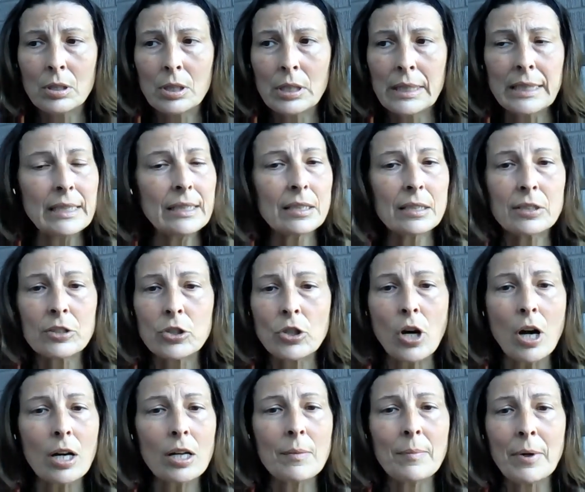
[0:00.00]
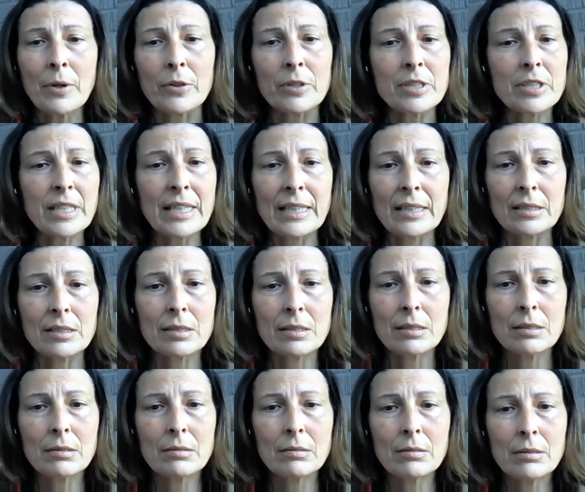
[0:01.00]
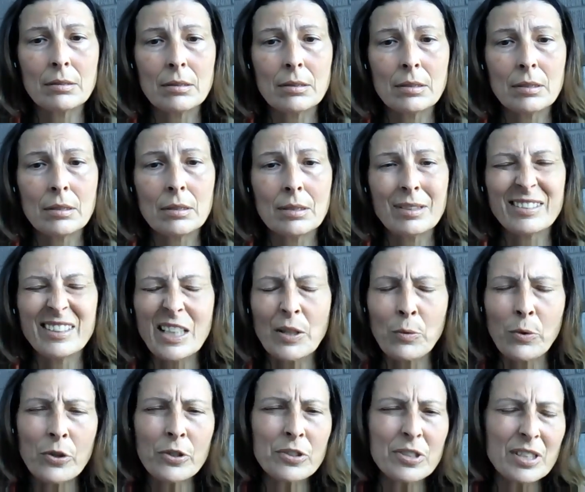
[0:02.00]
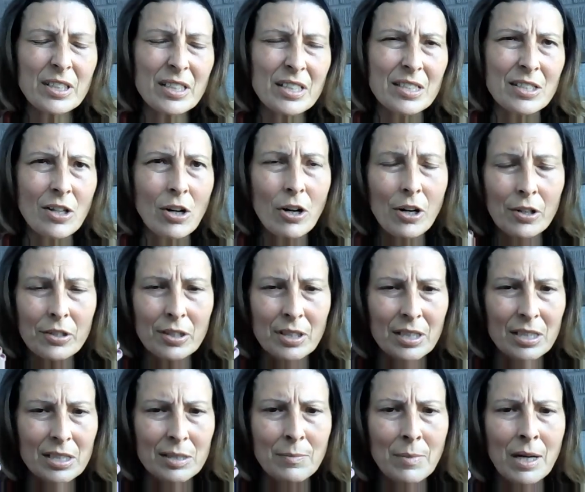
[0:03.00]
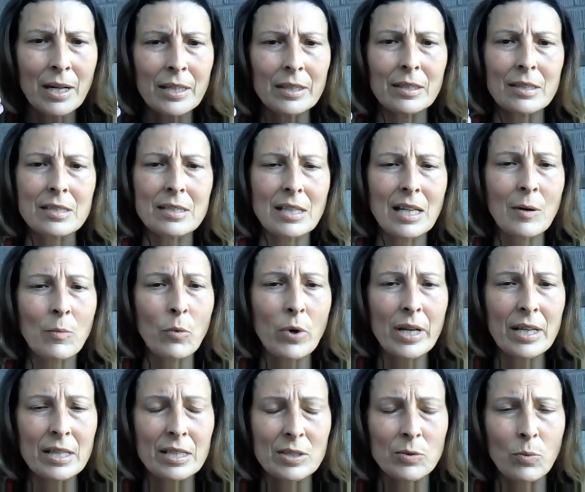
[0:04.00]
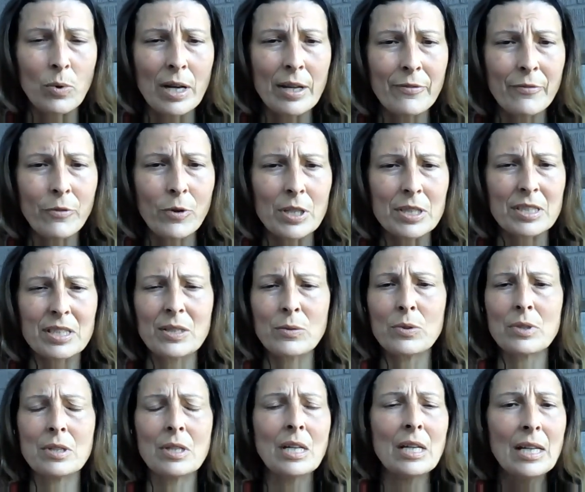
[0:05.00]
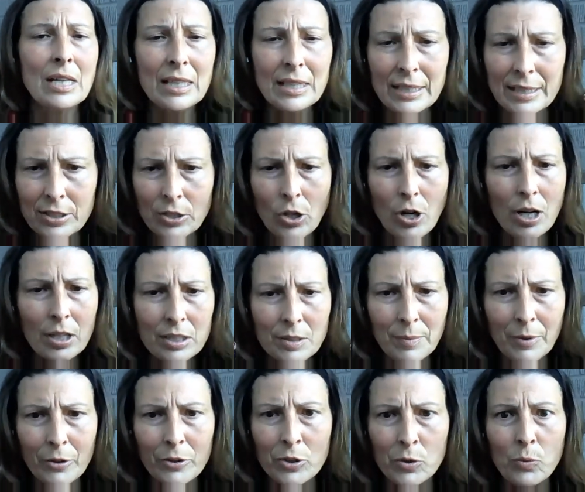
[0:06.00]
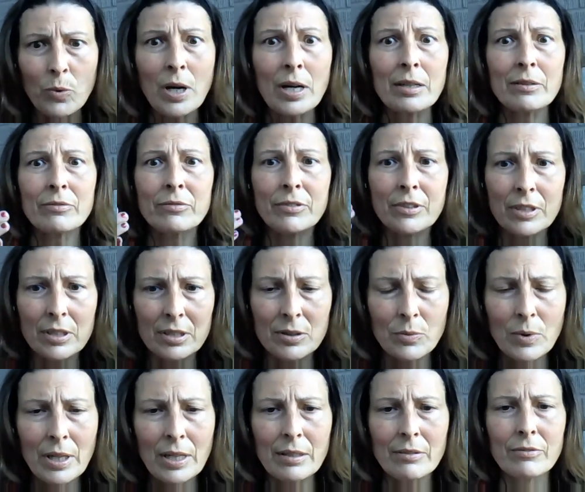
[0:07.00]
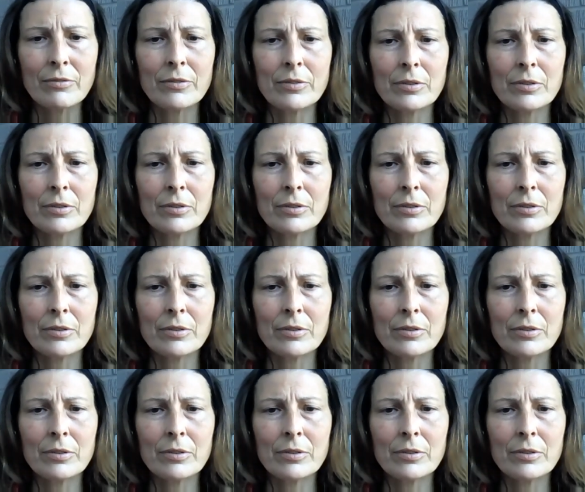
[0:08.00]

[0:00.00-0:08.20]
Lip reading: he didn't talk about his kids. They weren't in his heart and his mind the same way his wife was. He talked about his wife and his wife.